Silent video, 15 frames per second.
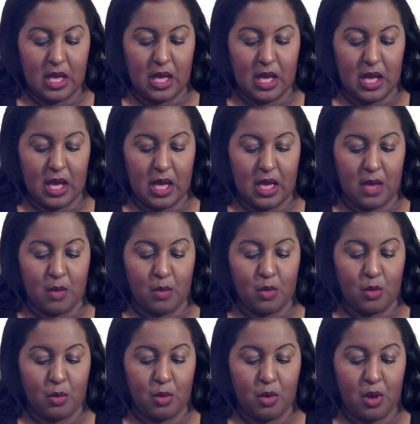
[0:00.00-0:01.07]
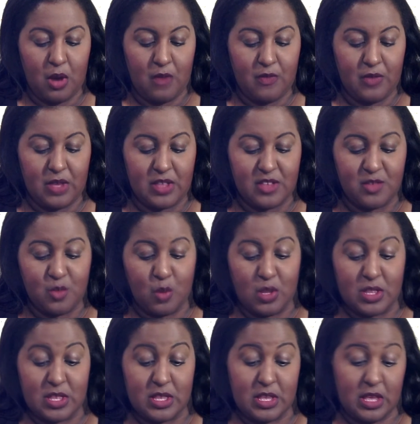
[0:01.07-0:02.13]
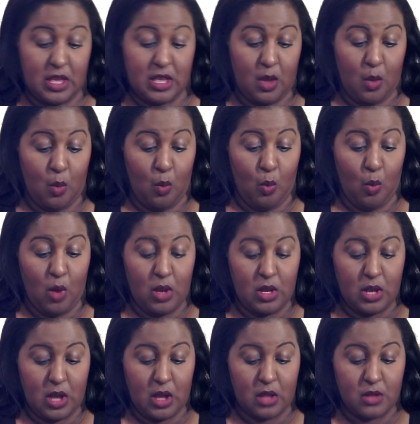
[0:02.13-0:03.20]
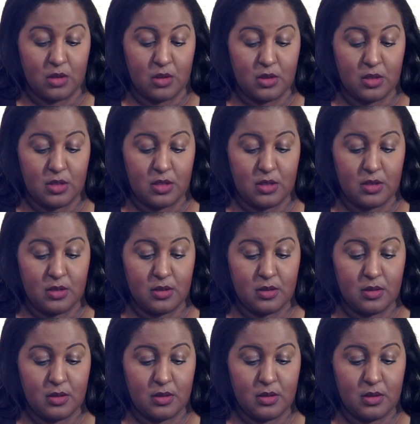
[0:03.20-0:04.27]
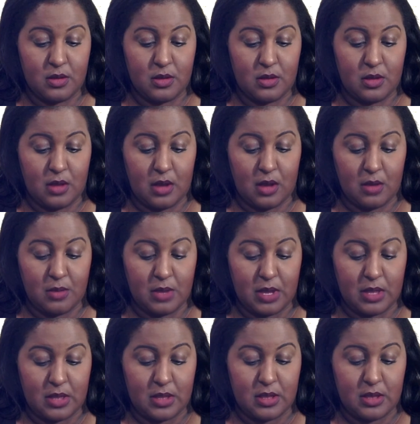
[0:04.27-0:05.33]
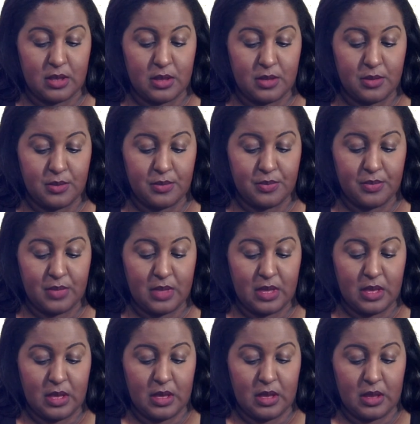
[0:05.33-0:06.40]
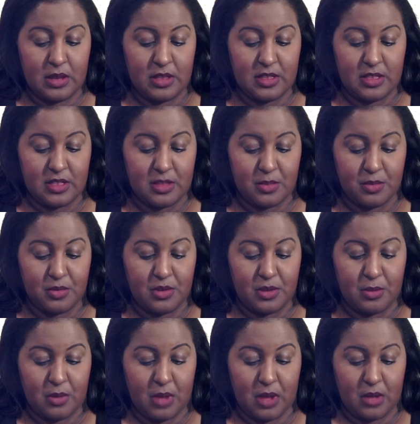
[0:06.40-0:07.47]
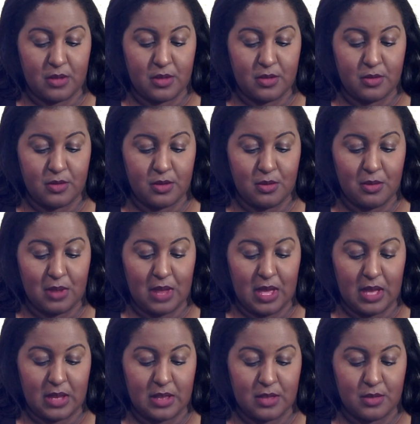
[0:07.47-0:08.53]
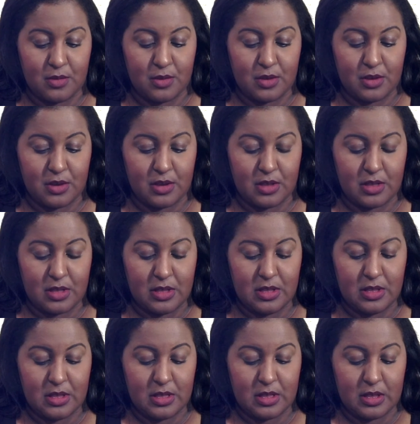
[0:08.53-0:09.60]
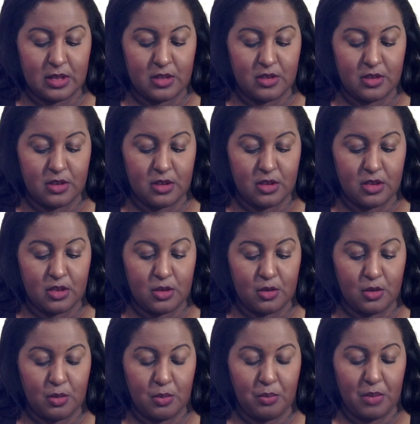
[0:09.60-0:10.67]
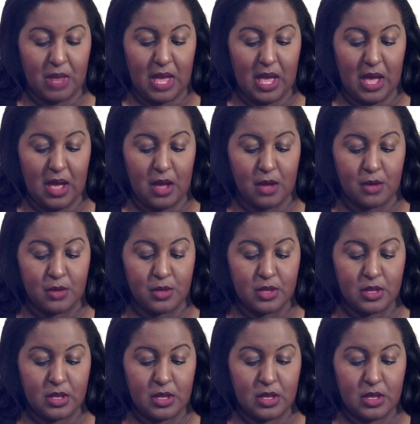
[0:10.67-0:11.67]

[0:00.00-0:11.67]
I will profit $21. I'll try to tell you. This is the pretty blouse too, so I'm glad it's on there because it is such a cute blouse.